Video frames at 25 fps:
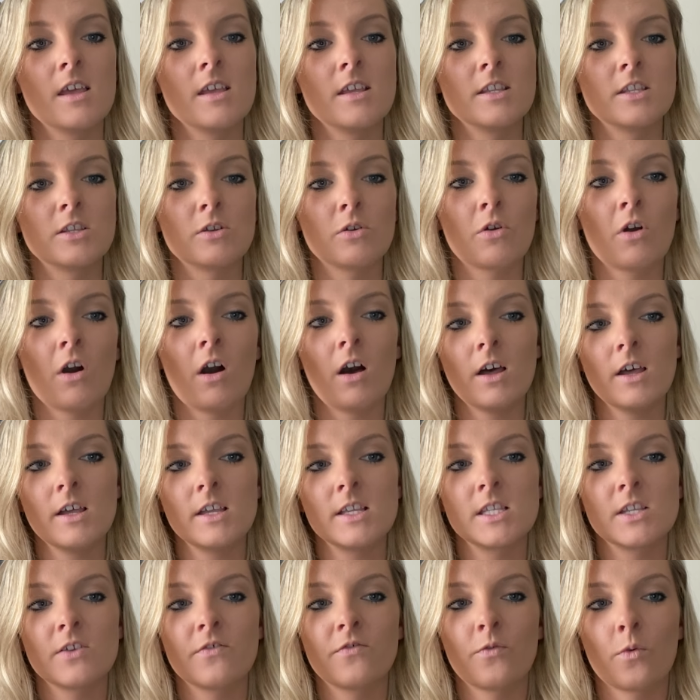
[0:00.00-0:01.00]
So
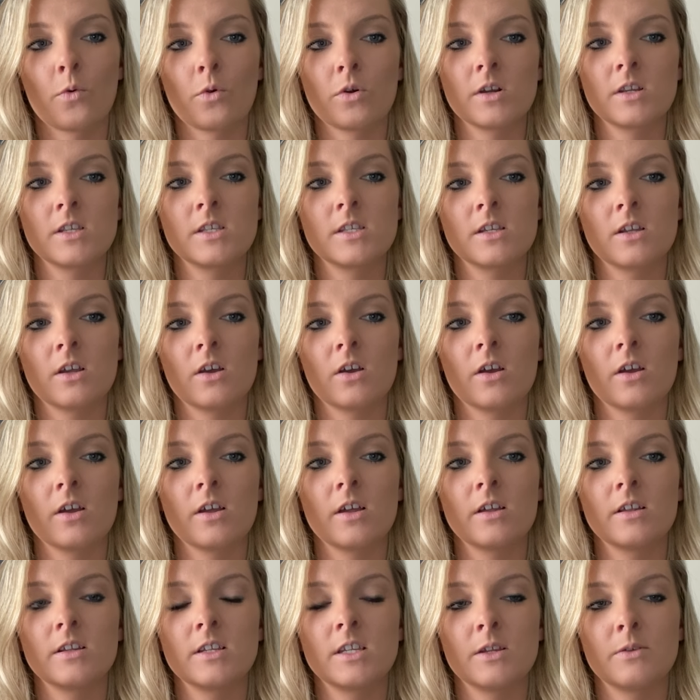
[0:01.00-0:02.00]
cause force
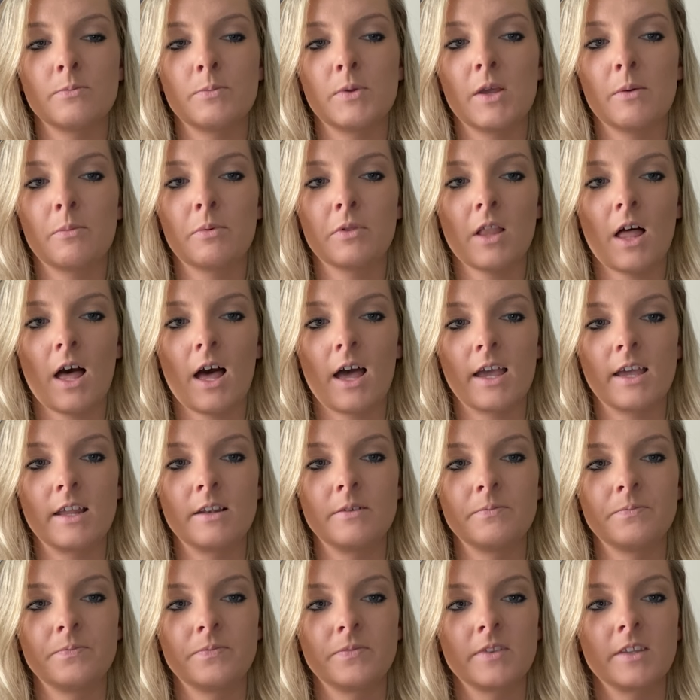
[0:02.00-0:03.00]
to be applied.
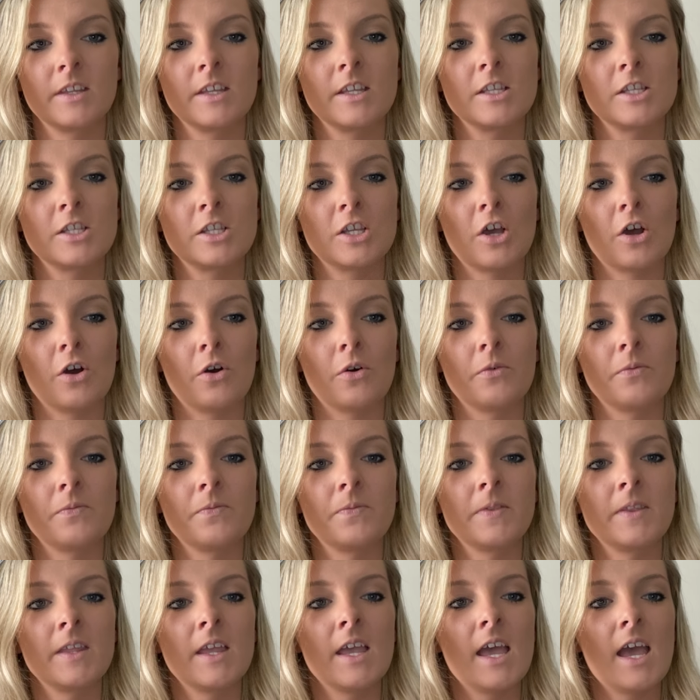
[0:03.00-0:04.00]
So
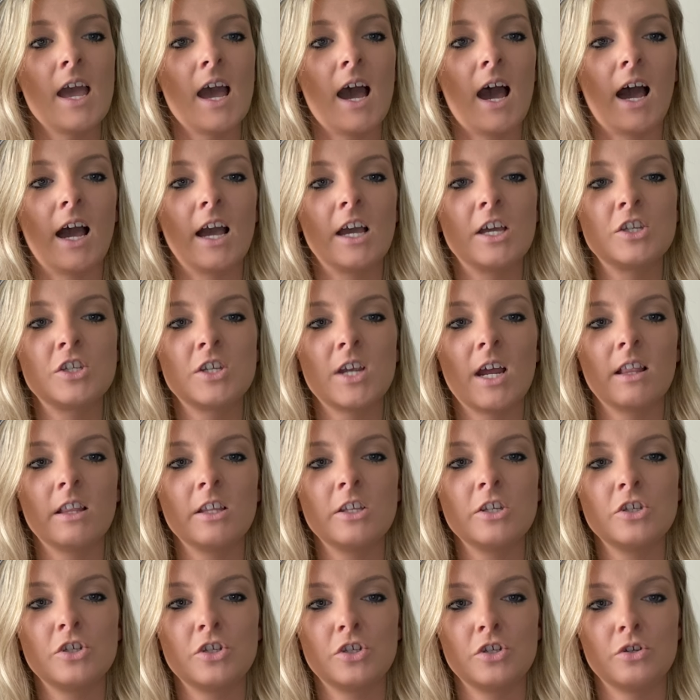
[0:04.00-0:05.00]
I
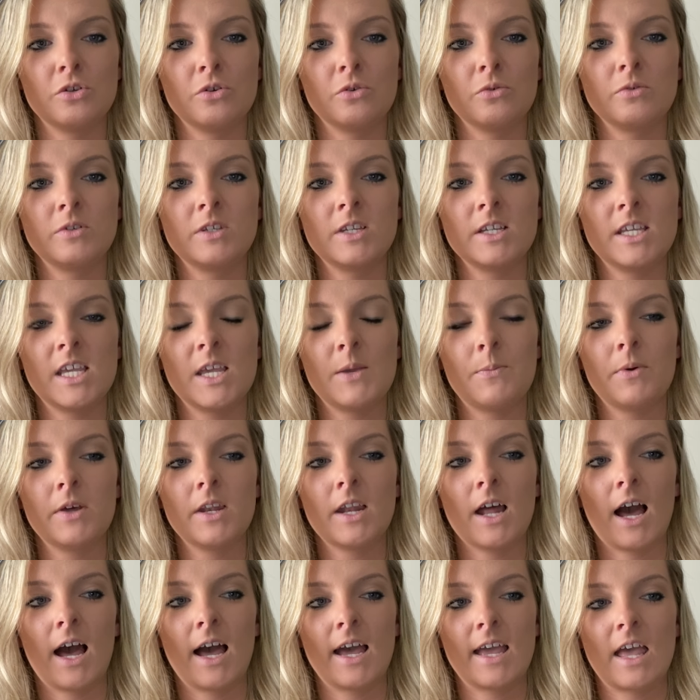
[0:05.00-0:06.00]
challenge you to keep an
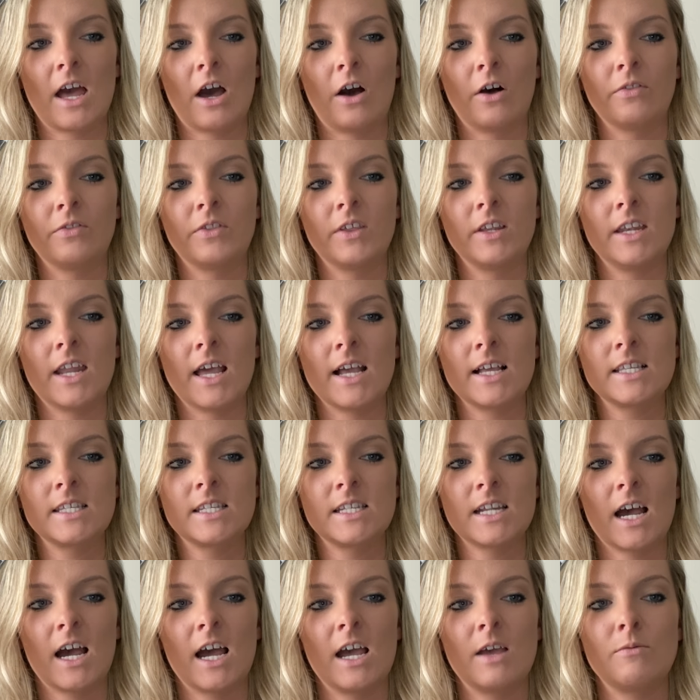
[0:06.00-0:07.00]
eye out the next
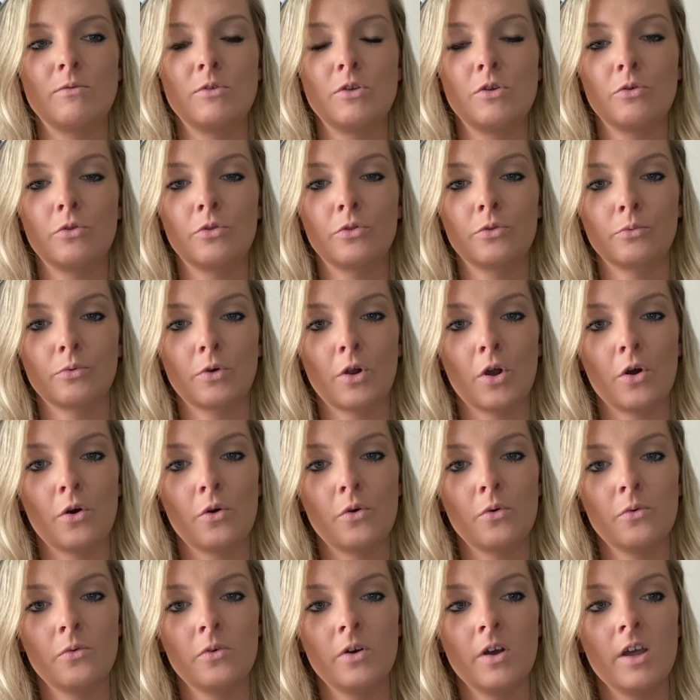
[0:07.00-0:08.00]
time you
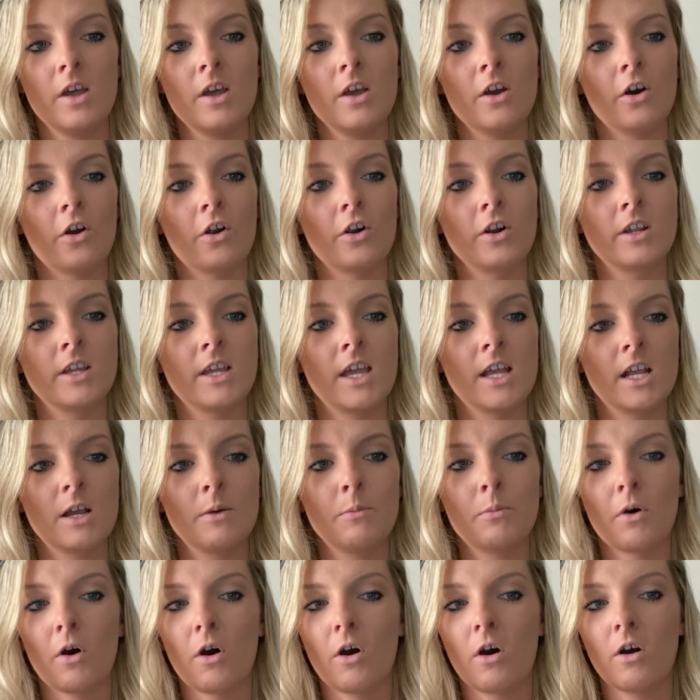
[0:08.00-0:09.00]
throw or kick a
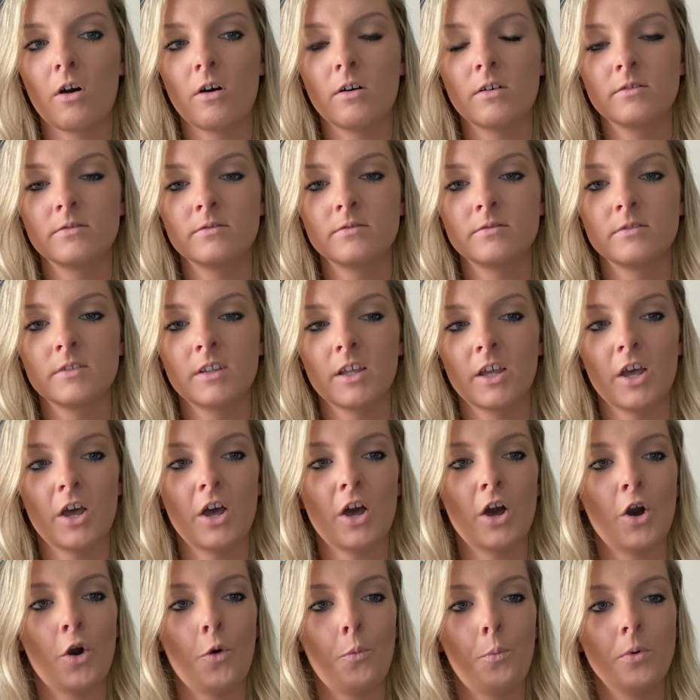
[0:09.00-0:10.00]
ball,
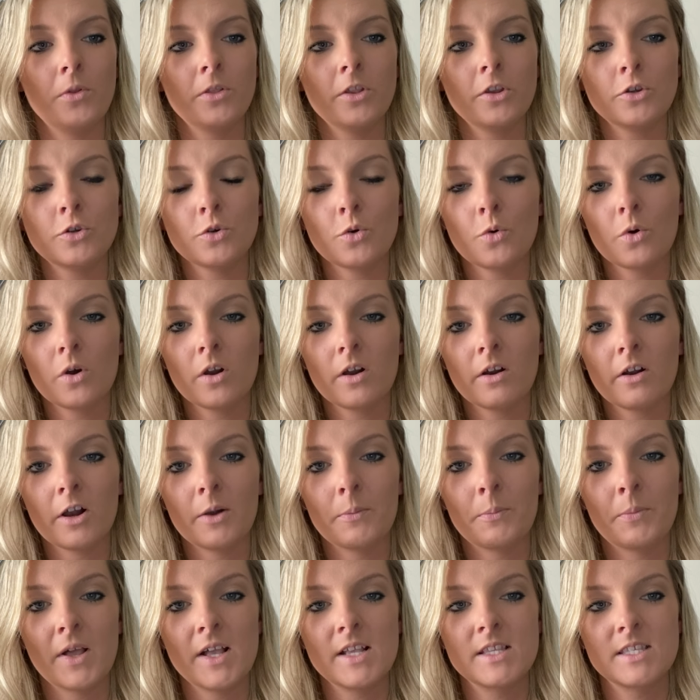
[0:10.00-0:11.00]
open the door, or
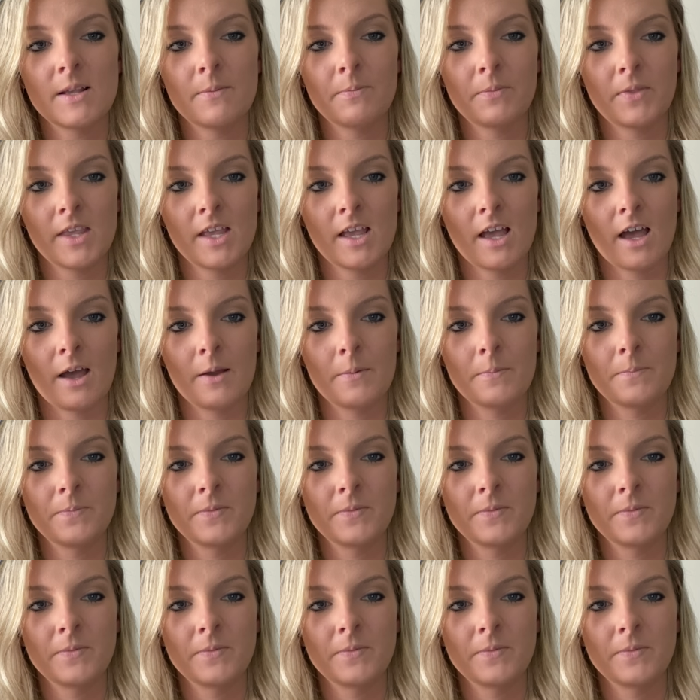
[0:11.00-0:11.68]
pick something up.